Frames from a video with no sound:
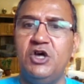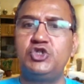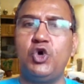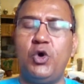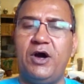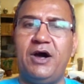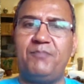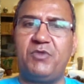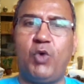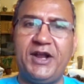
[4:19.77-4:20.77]

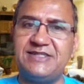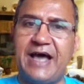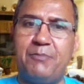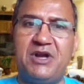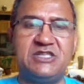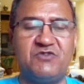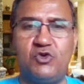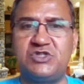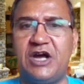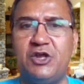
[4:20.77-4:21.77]
So what has happened is if
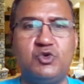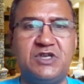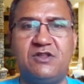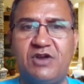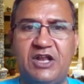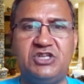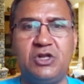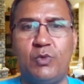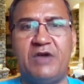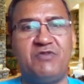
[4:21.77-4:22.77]
you start using the
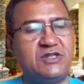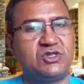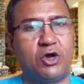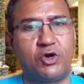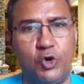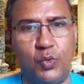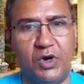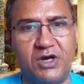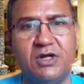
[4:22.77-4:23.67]
traditional Wi-Fi, it's not going to work.